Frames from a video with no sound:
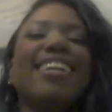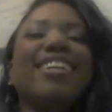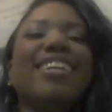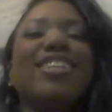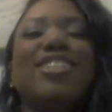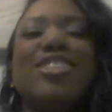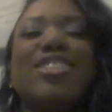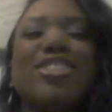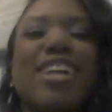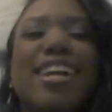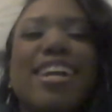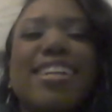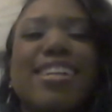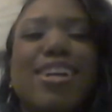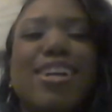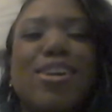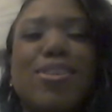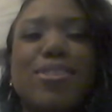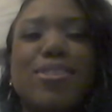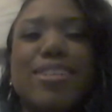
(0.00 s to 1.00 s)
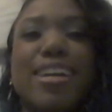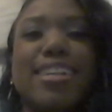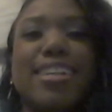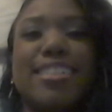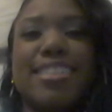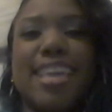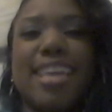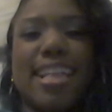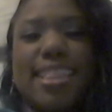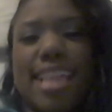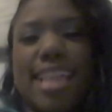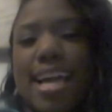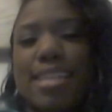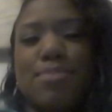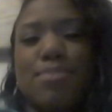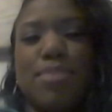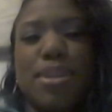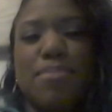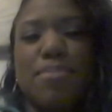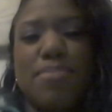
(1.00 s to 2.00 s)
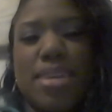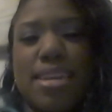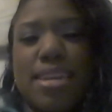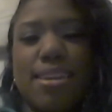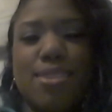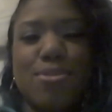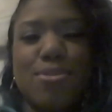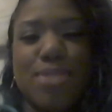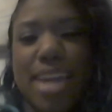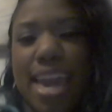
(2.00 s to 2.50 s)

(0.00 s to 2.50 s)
you're trying to hold on to that last bit of me who